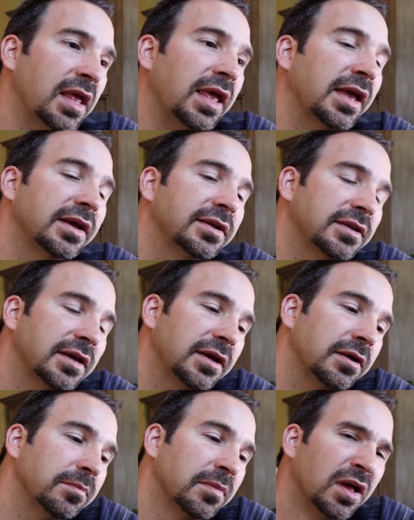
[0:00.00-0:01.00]
And
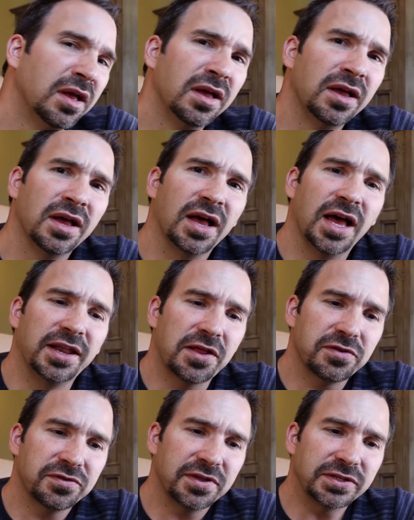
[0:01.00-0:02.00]
um,
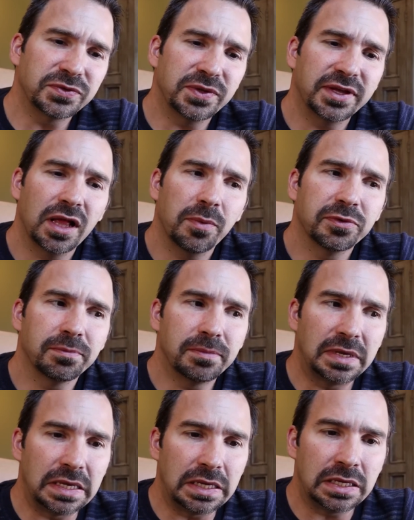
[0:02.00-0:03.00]
another thing that's really helped
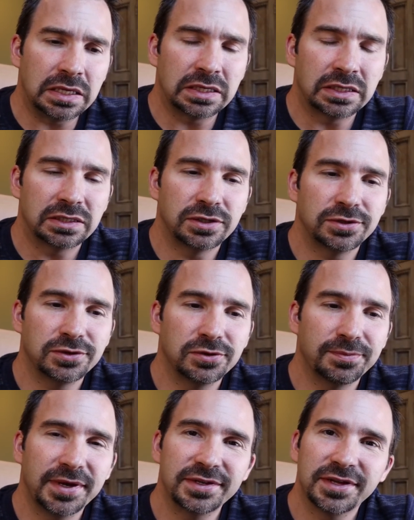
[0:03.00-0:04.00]
me
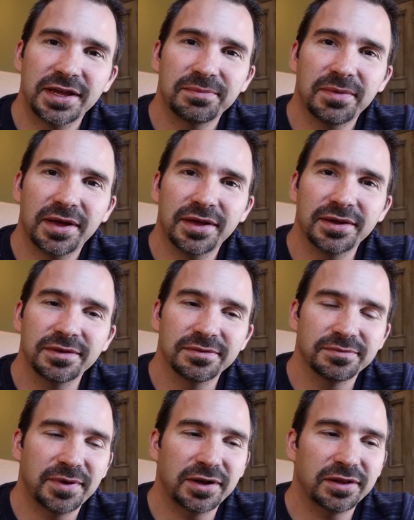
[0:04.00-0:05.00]
to maintain my
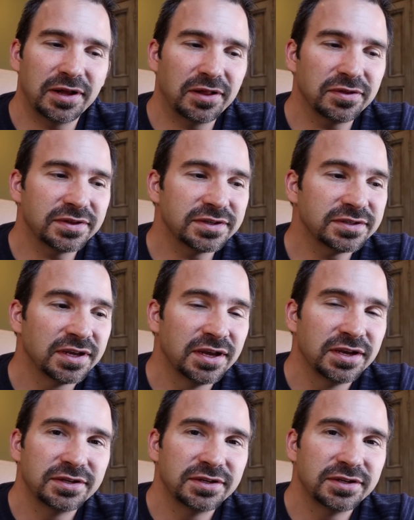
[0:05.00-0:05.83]
mental health is